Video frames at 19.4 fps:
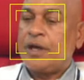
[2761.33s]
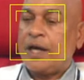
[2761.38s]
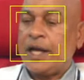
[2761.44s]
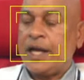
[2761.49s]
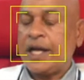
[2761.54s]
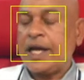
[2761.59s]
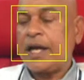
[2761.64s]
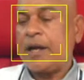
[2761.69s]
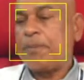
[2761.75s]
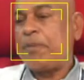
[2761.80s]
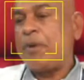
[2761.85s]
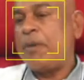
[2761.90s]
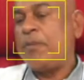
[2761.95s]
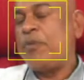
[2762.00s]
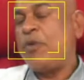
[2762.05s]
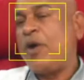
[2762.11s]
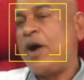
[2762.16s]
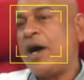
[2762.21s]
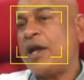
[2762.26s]
gotta pump
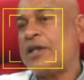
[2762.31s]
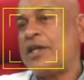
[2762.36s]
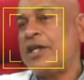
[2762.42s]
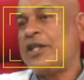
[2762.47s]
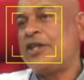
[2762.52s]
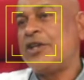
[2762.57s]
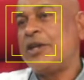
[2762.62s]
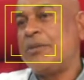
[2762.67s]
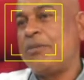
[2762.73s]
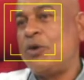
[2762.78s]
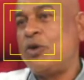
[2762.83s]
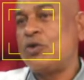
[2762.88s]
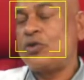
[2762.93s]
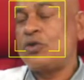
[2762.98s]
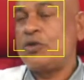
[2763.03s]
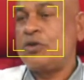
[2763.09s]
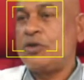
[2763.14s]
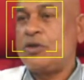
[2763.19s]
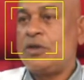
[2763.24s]
water into the boat,
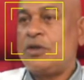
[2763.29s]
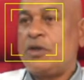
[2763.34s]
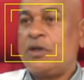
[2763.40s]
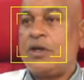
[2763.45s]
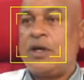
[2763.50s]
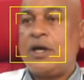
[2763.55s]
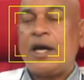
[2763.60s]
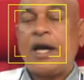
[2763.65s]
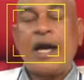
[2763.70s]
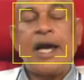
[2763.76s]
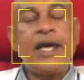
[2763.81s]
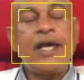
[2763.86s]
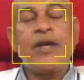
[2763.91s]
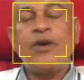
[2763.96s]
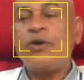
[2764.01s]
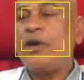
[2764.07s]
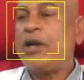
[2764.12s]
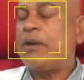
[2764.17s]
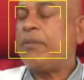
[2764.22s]
I ain't
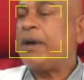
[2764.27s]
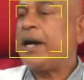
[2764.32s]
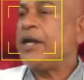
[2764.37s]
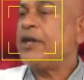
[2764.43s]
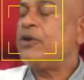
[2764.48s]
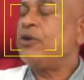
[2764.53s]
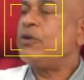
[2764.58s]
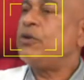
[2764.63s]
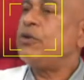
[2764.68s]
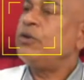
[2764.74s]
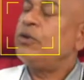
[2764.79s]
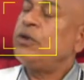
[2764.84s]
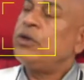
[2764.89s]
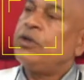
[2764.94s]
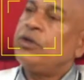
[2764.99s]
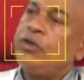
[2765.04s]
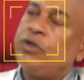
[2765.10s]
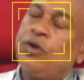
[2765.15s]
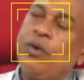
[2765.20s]
going to buy no
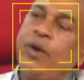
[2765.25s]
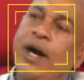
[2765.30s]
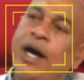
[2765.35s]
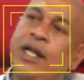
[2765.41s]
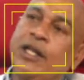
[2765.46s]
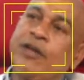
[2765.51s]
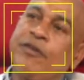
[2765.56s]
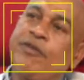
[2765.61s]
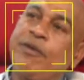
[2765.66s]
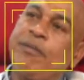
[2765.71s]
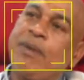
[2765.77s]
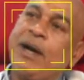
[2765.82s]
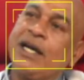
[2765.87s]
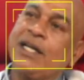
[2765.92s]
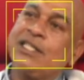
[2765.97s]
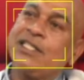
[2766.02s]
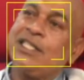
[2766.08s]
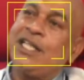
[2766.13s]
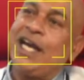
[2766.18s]
water from
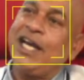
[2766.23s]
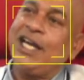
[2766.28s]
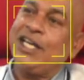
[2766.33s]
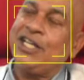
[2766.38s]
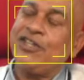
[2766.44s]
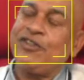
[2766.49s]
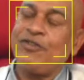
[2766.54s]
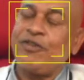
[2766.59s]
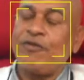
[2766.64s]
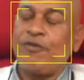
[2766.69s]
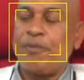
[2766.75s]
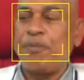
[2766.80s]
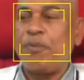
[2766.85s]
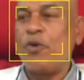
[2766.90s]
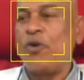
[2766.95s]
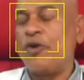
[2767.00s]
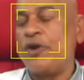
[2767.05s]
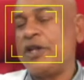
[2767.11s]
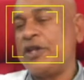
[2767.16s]
Banks DIH for
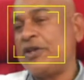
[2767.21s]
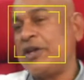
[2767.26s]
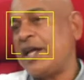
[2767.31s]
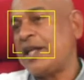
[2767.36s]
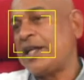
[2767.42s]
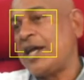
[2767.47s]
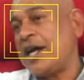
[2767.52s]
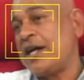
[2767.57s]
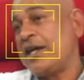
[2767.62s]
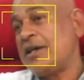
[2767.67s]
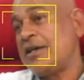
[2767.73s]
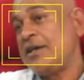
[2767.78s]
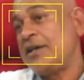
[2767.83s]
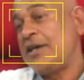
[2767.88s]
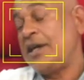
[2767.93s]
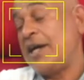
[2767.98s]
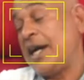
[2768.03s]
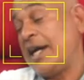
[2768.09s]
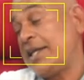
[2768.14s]
pour into that tank.
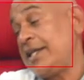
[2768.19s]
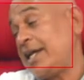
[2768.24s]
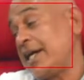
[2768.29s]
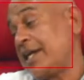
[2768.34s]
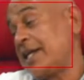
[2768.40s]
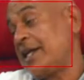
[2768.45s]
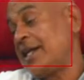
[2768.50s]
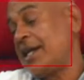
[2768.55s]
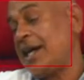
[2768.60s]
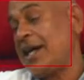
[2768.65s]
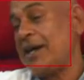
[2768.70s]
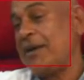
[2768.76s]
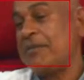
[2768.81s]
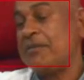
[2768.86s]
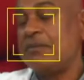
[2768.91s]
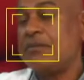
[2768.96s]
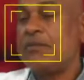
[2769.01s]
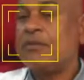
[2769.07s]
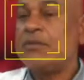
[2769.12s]
I take
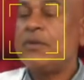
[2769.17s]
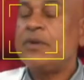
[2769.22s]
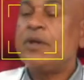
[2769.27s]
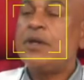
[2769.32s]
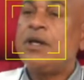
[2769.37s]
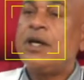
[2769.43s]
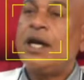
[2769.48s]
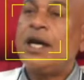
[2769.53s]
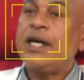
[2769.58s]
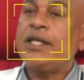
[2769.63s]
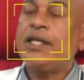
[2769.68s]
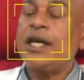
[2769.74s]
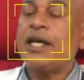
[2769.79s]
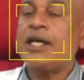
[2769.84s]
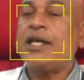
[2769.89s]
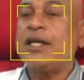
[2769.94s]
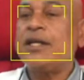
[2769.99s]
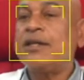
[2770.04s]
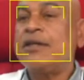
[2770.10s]

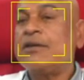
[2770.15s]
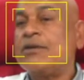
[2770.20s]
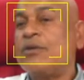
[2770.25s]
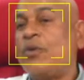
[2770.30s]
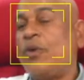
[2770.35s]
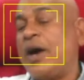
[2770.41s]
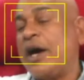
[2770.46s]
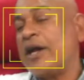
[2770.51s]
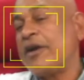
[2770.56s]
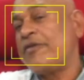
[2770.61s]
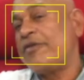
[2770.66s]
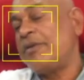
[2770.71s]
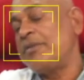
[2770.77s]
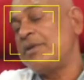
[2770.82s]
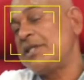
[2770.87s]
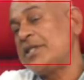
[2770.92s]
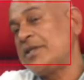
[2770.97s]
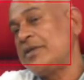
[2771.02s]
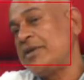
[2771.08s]
in water from
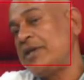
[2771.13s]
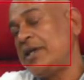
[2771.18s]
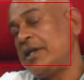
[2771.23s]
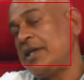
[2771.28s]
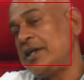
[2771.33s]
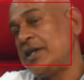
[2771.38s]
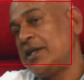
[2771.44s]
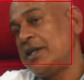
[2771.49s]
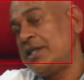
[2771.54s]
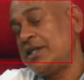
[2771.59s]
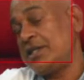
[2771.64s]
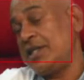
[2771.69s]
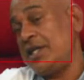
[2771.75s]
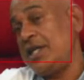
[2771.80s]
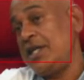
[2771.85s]
the sea.